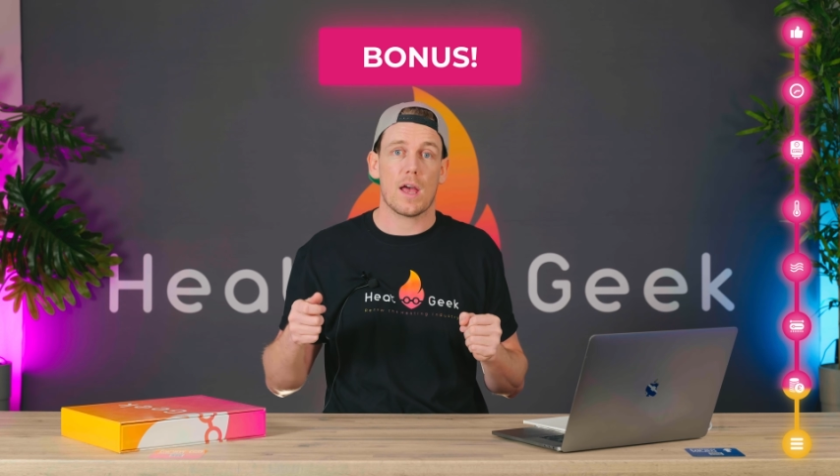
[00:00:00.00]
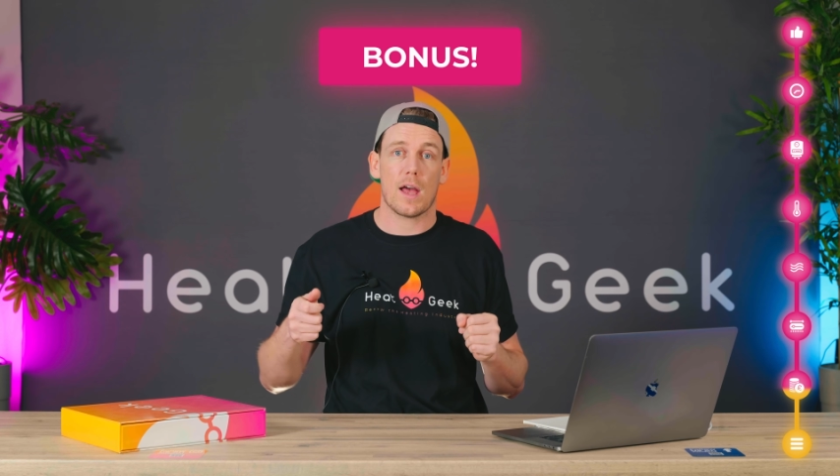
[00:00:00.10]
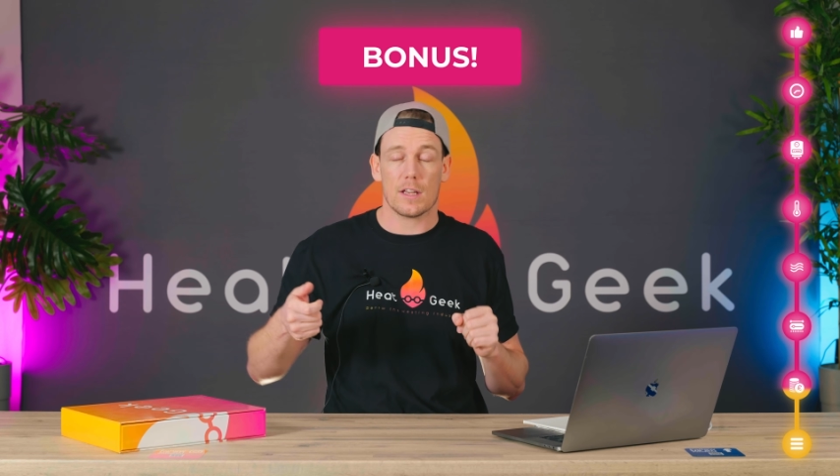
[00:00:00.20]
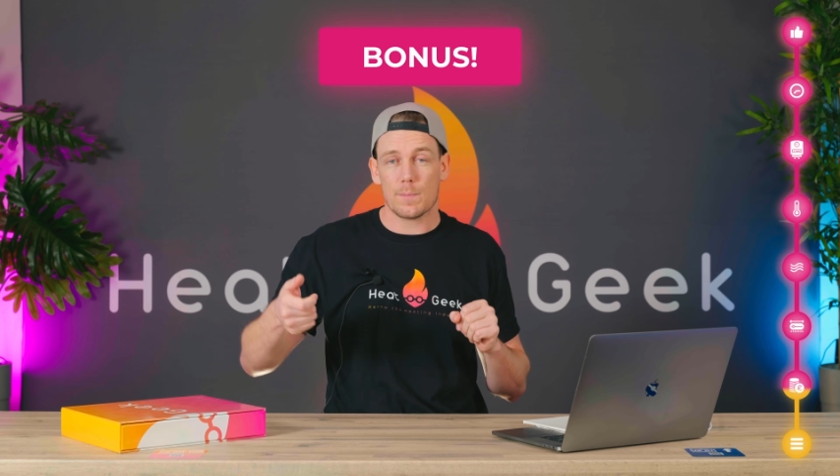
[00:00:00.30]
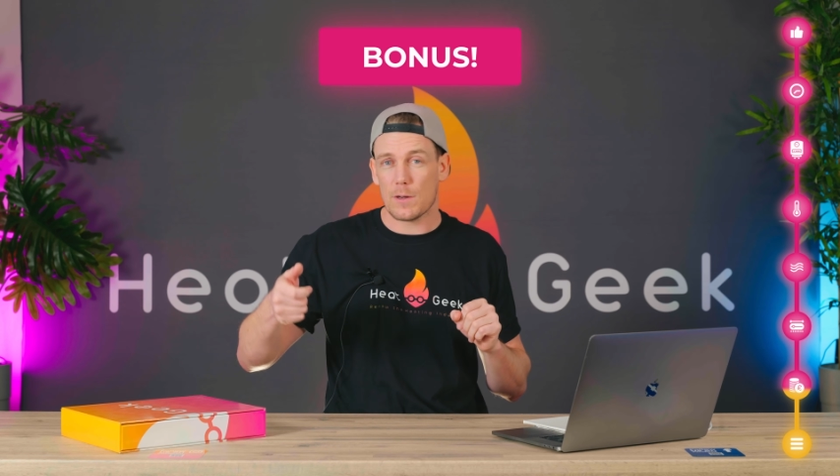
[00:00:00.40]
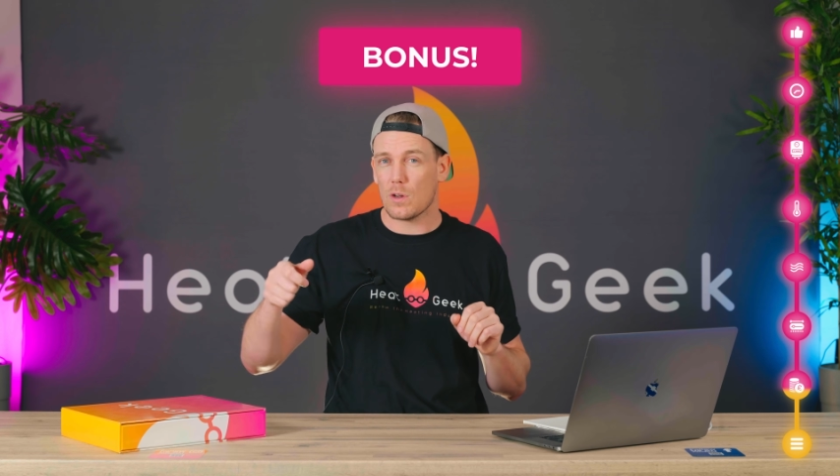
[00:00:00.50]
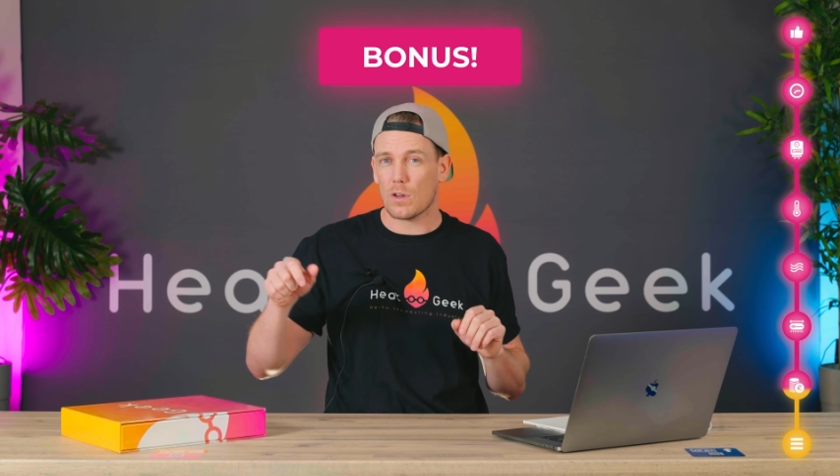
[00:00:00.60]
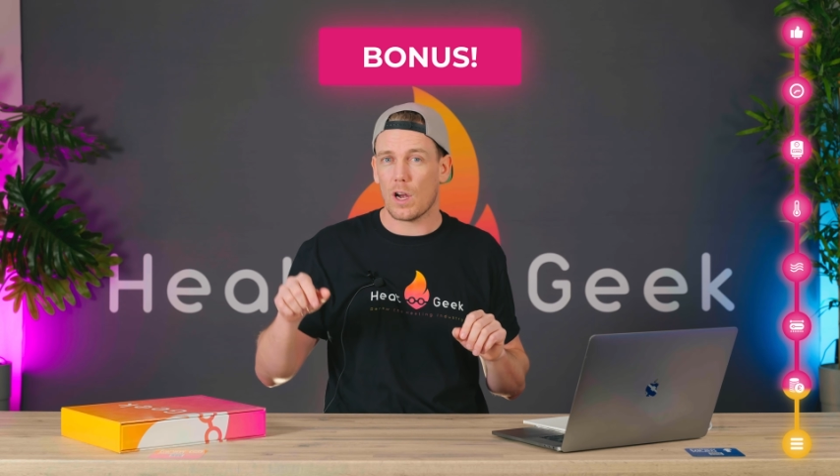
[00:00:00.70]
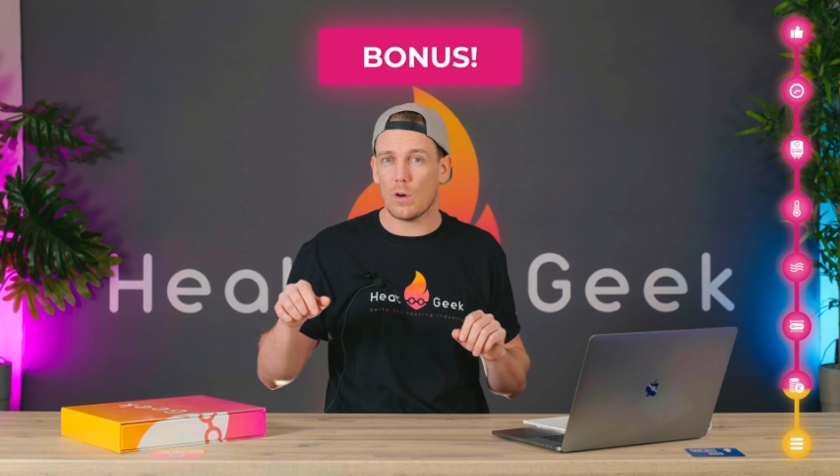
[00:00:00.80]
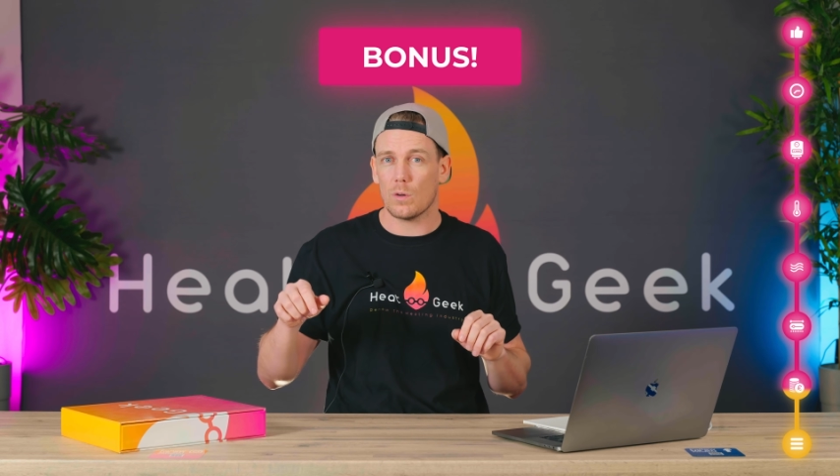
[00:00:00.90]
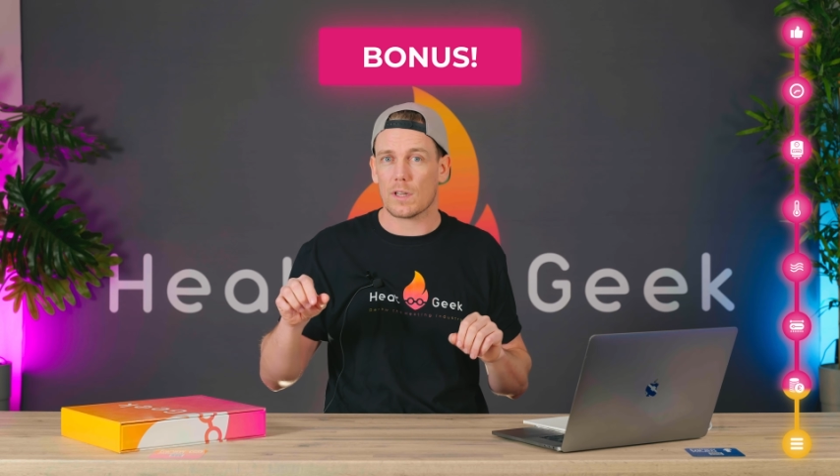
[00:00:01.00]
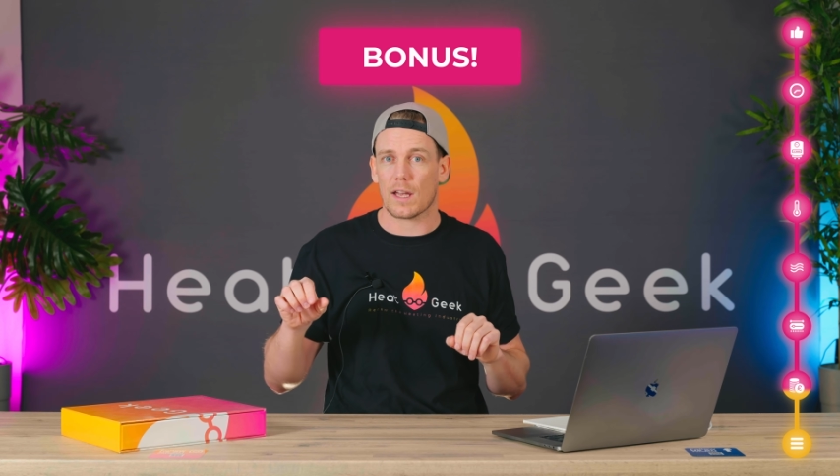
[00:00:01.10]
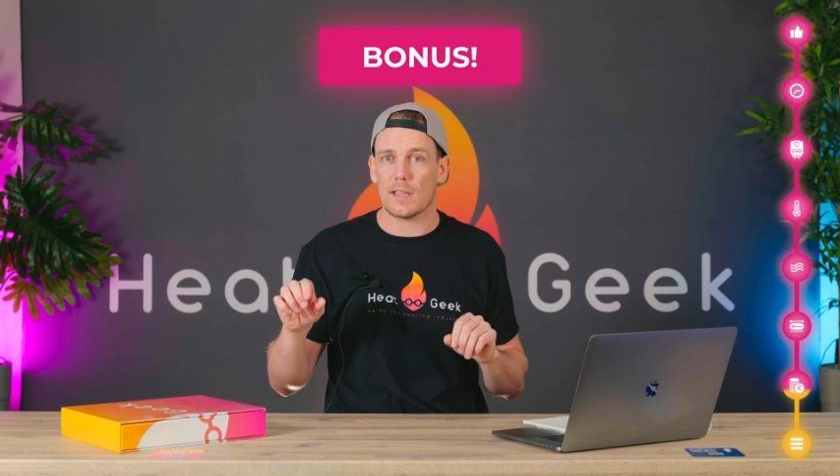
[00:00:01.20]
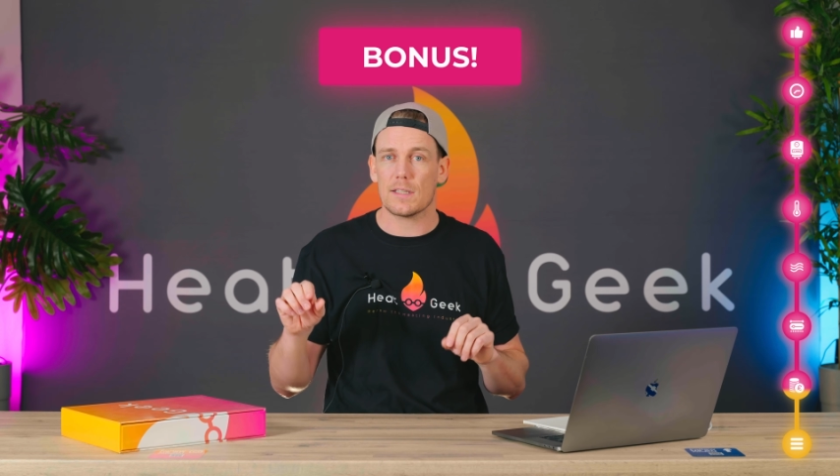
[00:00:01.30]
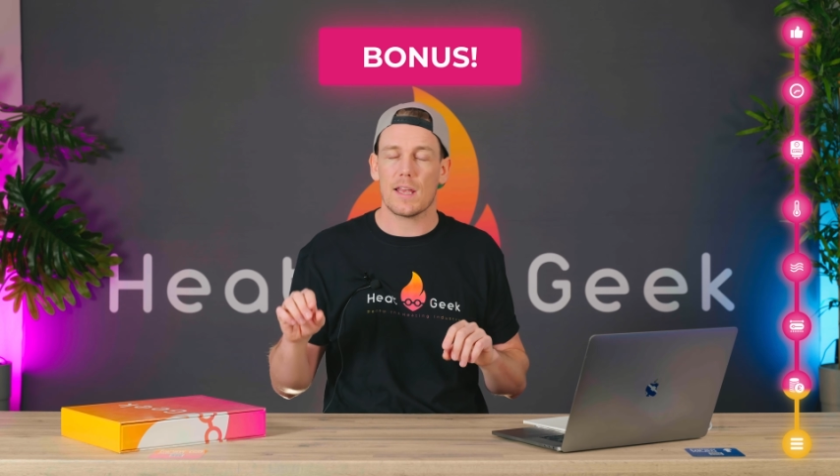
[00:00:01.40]
especially on cold
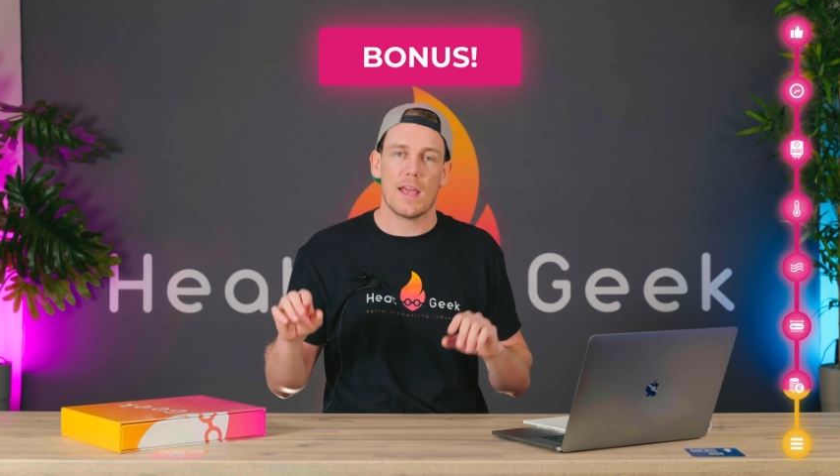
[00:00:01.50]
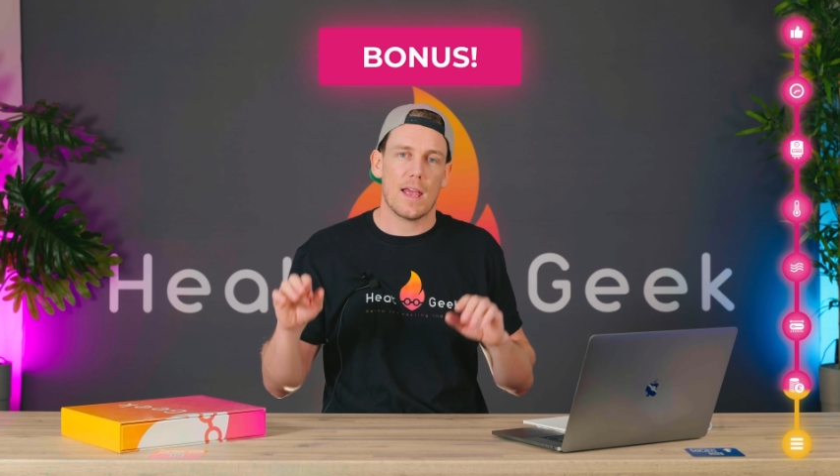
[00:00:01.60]
days,